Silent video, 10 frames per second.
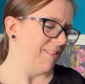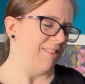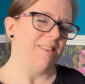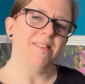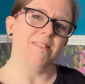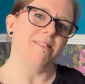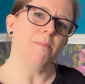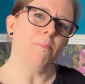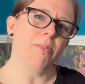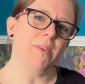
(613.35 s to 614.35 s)
this is
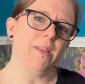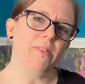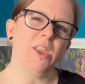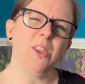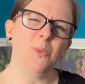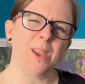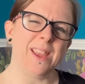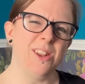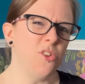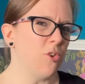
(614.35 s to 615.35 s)
something that you
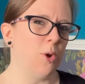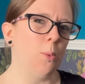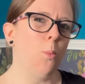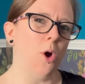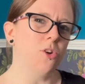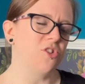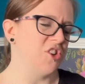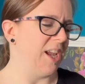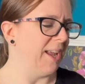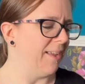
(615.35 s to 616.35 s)
enjoy
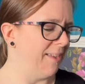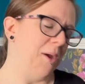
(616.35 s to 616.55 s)
watching.